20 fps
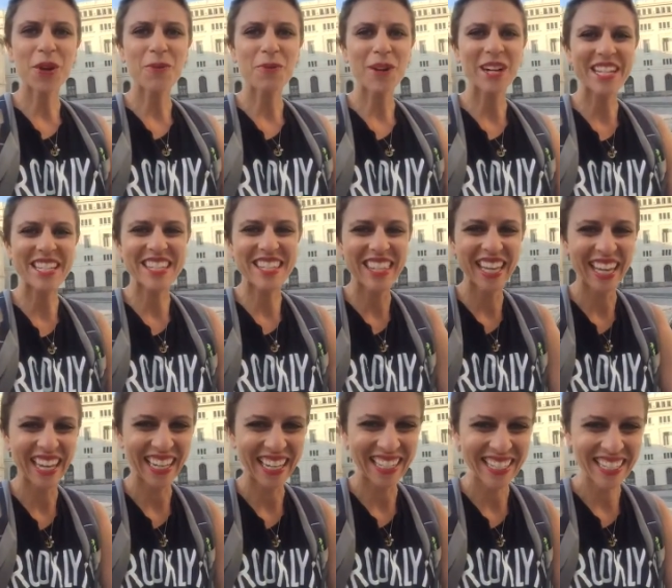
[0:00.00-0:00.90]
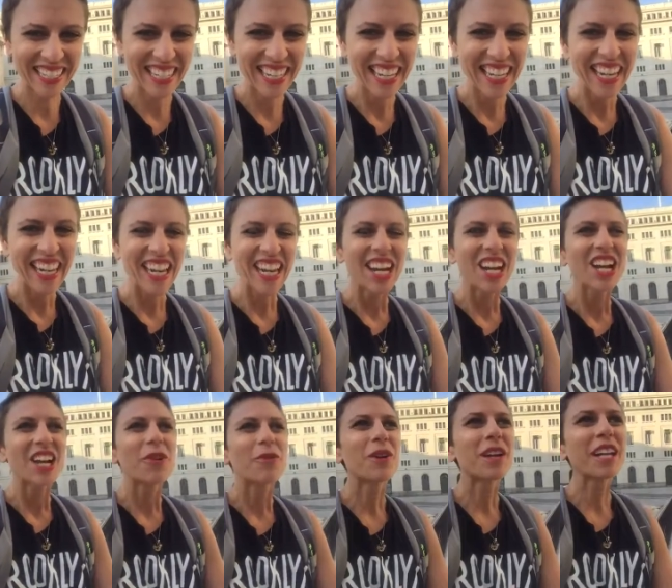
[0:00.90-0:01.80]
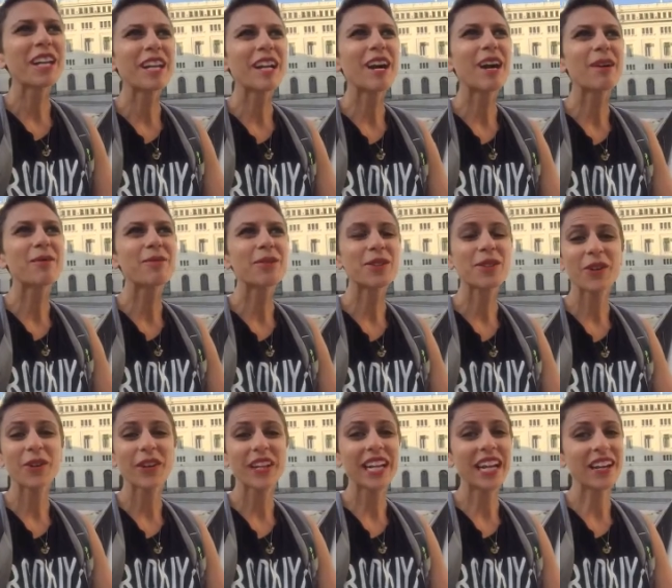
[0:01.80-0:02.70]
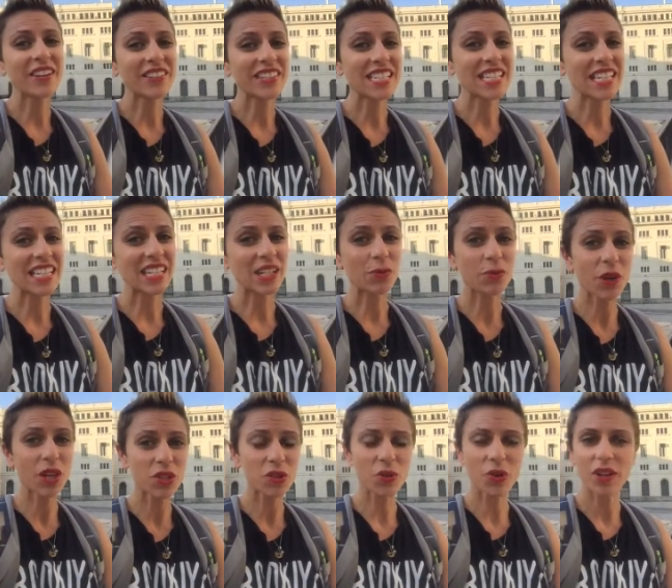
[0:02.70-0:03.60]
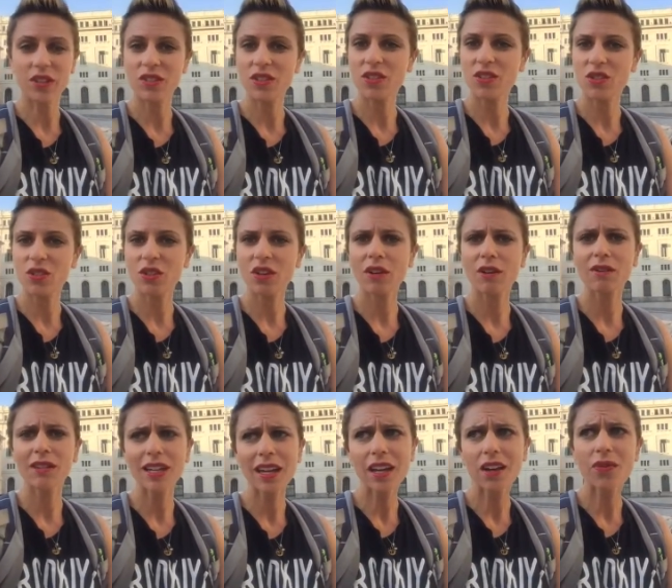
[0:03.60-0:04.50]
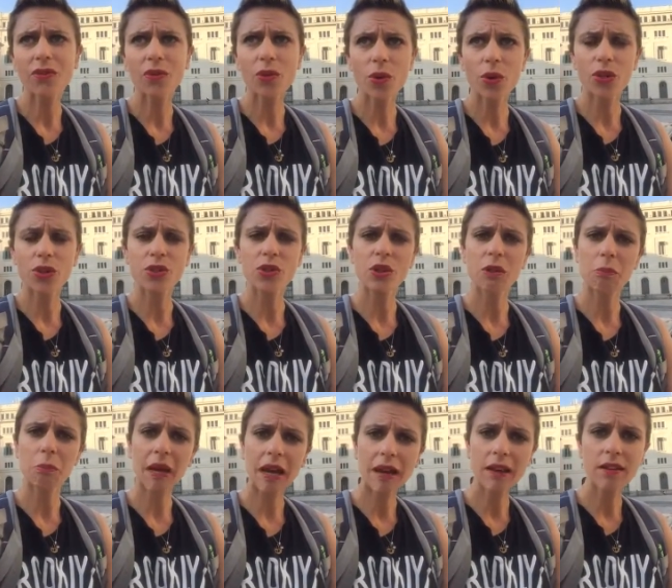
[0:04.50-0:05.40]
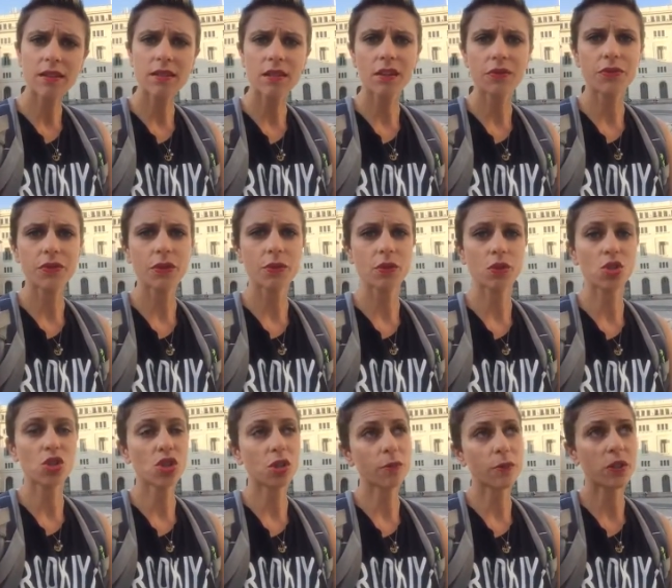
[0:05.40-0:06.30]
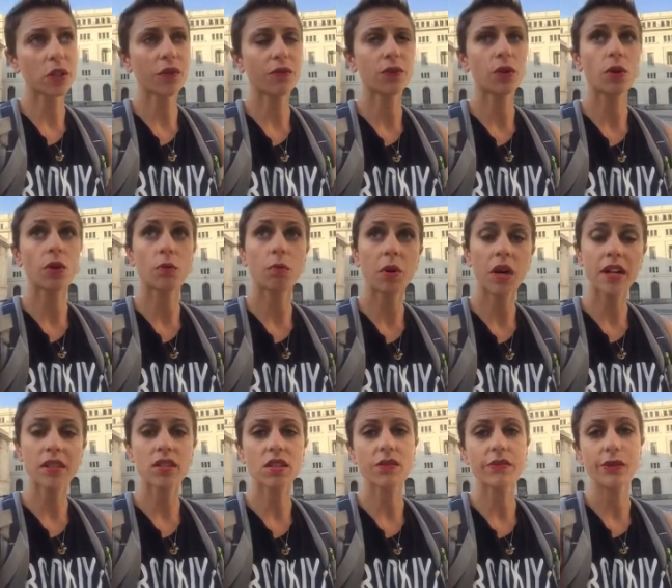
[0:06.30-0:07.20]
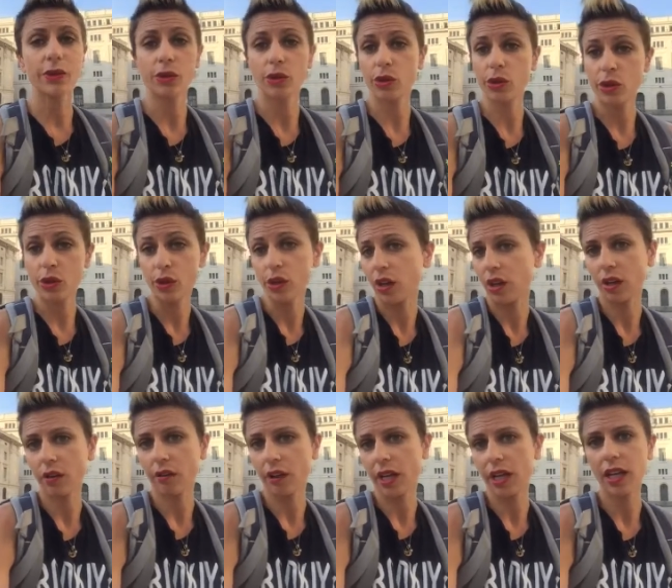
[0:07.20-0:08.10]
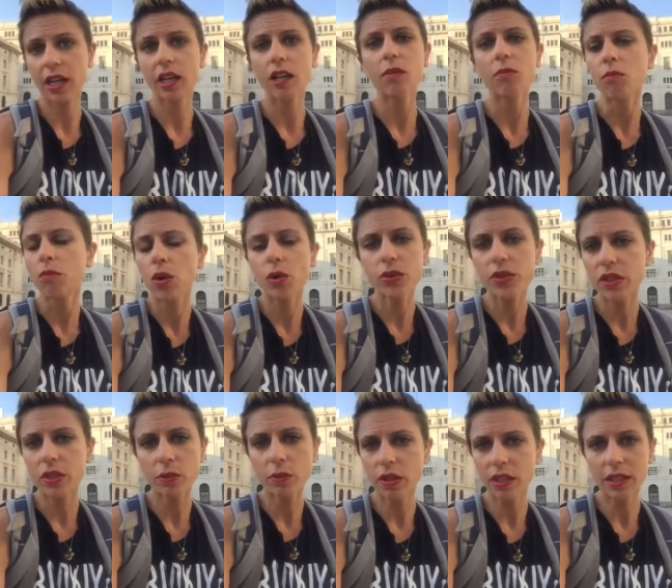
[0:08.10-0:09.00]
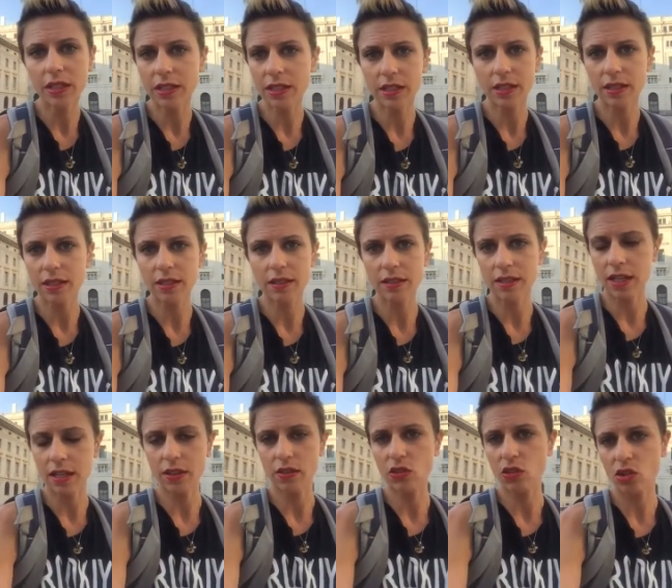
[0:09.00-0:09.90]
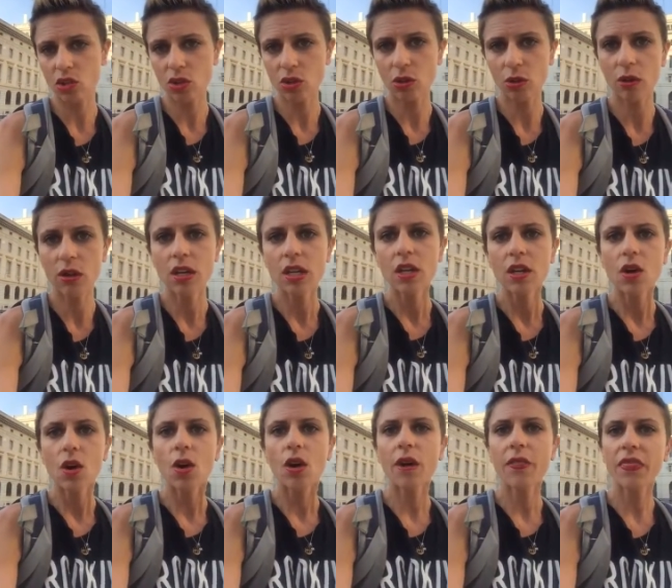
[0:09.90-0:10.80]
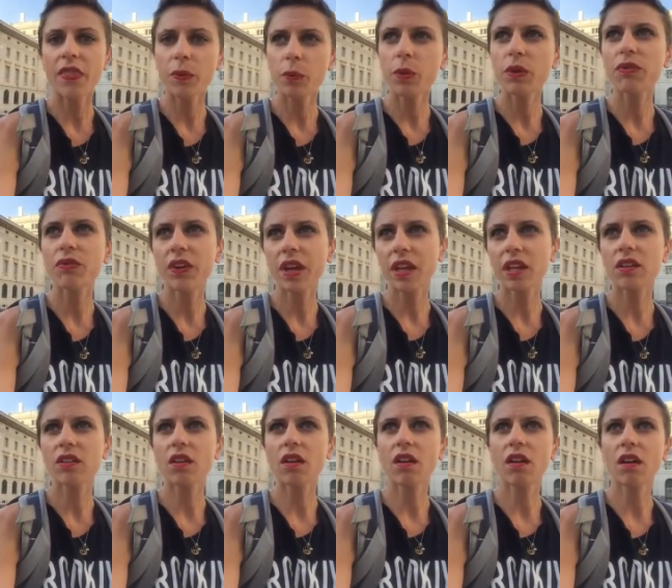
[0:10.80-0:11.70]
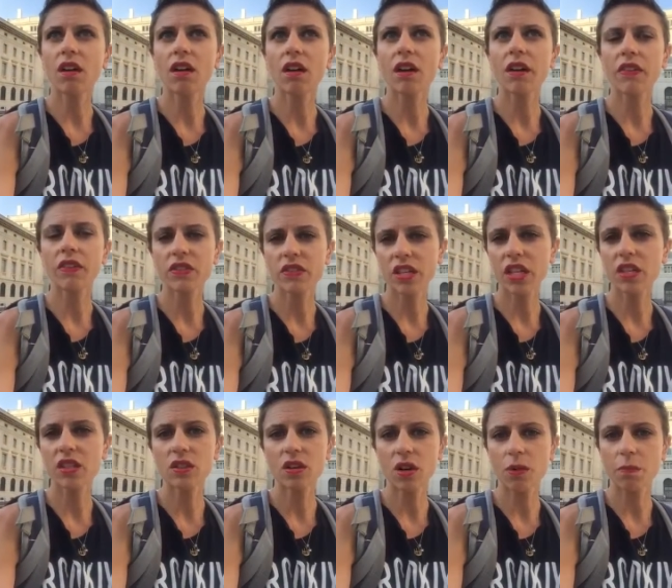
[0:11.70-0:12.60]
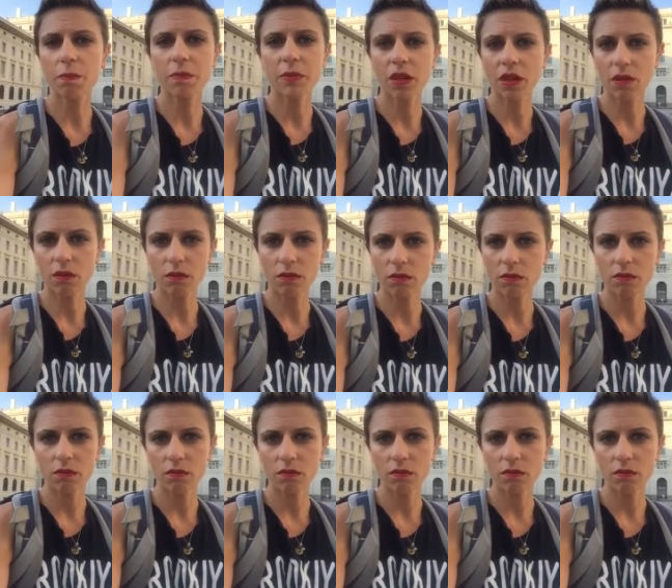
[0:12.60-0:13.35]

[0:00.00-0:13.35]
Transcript: was that when it comes to going out to eat in restaurants, because you go, yeah, of course, you can pack stuff, you could ship stuff, you could buy stuff, you can cook, right? Mostly what I did in the States too. And then we find our, in the States, our, you know,